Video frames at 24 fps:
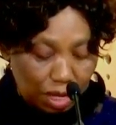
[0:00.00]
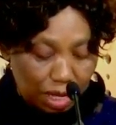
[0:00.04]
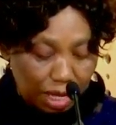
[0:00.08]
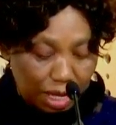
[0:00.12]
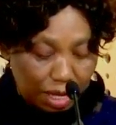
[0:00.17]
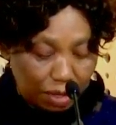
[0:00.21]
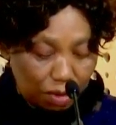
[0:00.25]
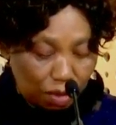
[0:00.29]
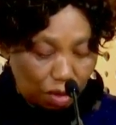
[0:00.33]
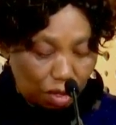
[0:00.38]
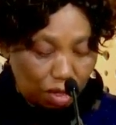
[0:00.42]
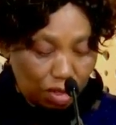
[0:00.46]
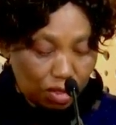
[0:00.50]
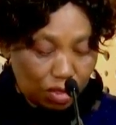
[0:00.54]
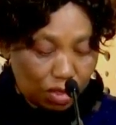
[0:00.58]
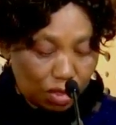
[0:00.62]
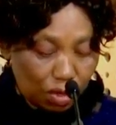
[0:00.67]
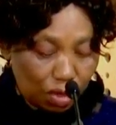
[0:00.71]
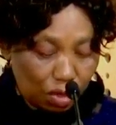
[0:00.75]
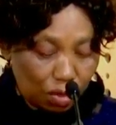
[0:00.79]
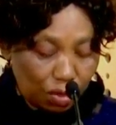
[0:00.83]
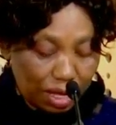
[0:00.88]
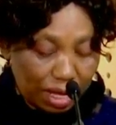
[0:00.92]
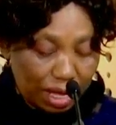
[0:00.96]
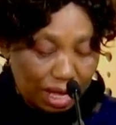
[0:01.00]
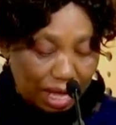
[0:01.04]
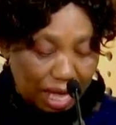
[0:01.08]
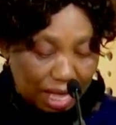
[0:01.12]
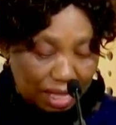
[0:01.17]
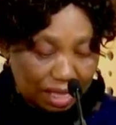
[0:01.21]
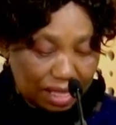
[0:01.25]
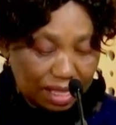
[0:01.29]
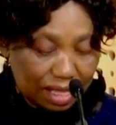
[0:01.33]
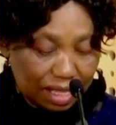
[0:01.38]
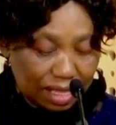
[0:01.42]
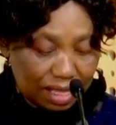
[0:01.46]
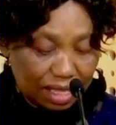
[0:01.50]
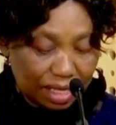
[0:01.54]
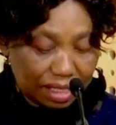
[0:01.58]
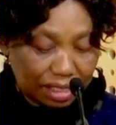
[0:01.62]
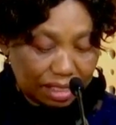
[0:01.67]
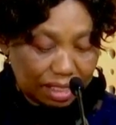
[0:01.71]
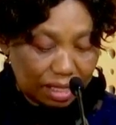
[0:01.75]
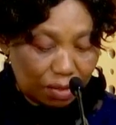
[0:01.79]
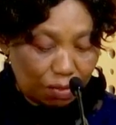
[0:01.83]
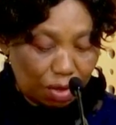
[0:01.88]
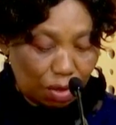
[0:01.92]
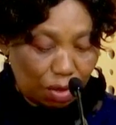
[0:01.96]
And also, as a
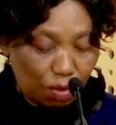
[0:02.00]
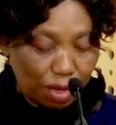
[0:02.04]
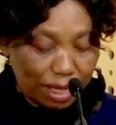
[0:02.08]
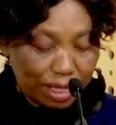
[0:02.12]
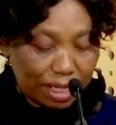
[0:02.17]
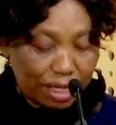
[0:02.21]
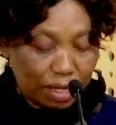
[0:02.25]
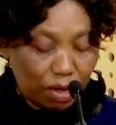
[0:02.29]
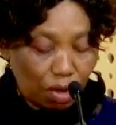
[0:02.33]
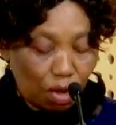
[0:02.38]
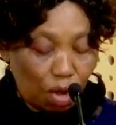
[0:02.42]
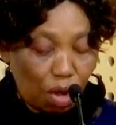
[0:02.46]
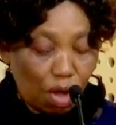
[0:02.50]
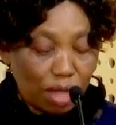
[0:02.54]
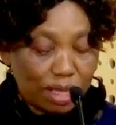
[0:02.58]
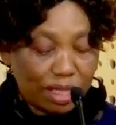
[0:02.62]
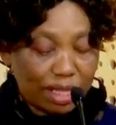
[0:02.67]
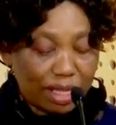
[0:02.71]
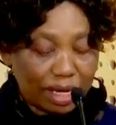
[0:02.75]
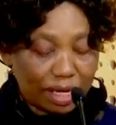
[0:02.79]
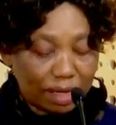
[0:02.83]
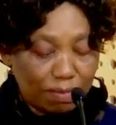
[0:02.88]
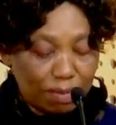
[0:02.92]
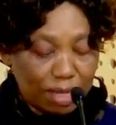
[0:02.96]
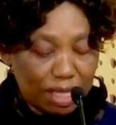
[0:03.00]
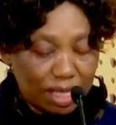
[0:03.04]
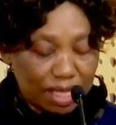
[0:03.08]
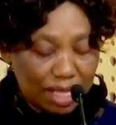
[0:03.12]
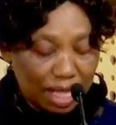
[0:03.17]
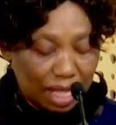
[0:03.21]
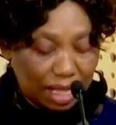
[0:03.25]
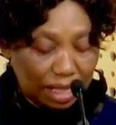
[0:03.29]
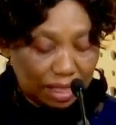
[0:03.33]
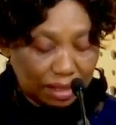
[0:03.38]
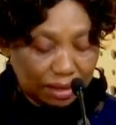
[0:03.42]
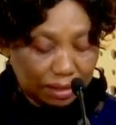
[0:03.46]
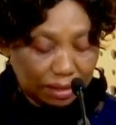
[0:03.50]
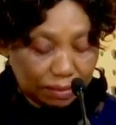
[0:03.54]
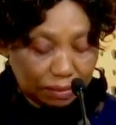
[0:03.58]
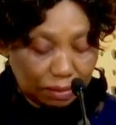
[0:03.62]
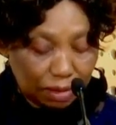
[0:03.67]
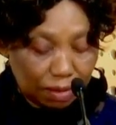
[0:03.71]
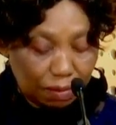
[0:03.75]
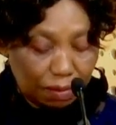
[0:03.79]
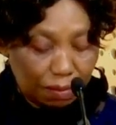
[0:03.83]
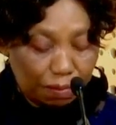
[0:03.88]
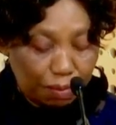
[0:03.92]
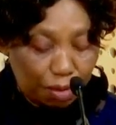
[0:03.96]
sector, we are working on the remedial
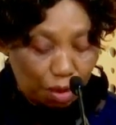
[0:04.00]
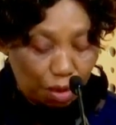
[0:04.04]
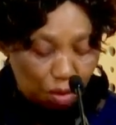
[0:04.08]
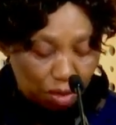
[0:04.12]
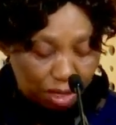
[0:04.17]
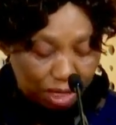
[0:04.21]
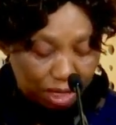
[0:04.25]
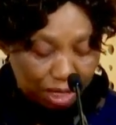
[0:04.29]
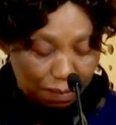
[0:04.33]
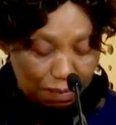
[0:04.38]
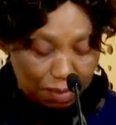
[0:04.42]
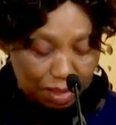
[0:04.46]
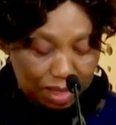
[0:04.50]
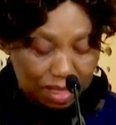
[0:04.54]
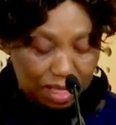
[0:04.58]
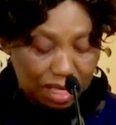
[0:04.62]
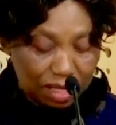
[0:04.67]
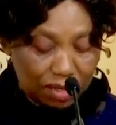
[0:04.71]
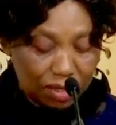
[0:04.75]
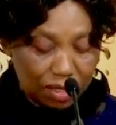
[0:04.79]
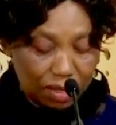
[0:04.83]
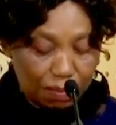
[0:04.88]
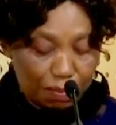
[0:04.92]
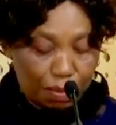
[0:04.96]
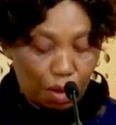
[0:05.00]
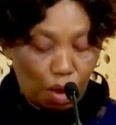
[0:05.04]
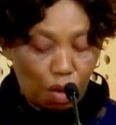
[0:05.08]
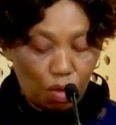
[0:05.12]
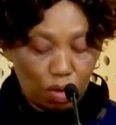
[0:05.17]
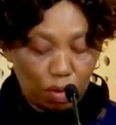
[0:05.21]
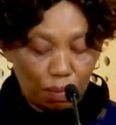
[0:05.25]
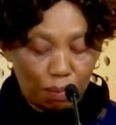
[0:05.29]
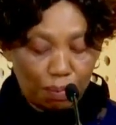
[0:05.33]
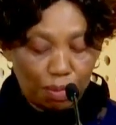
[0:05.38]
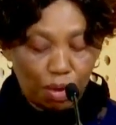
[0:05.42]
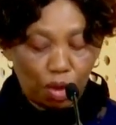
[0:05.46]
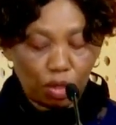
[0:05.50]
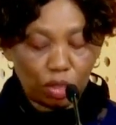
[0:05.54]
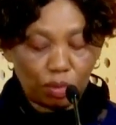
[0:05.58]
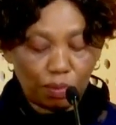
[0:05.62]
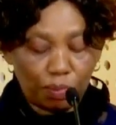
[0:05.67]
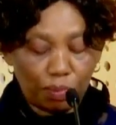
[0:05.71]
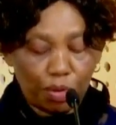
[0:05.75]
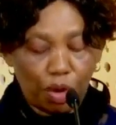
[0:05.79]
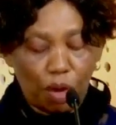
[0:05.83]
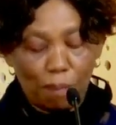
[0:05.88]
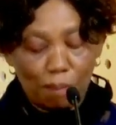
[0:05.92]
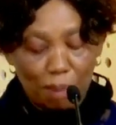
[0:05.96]
programs that
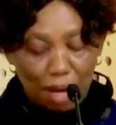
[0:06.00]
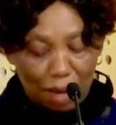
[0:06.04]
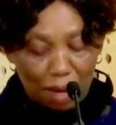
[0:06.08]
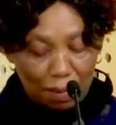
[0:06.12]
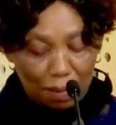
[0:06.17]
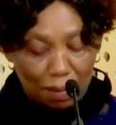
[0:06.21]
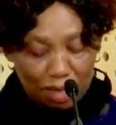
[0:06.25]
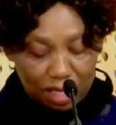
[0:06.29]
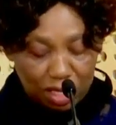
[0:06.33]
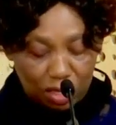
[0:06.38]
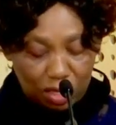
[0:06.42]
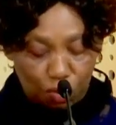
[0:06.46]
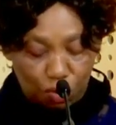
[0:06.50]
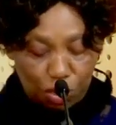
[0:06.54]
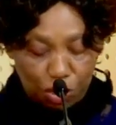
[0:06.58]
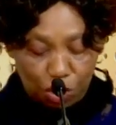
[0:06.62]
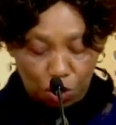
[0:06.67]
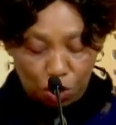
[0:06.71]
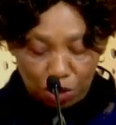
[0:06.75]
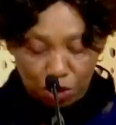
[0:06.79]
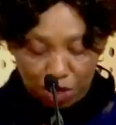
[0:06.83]
problems that we know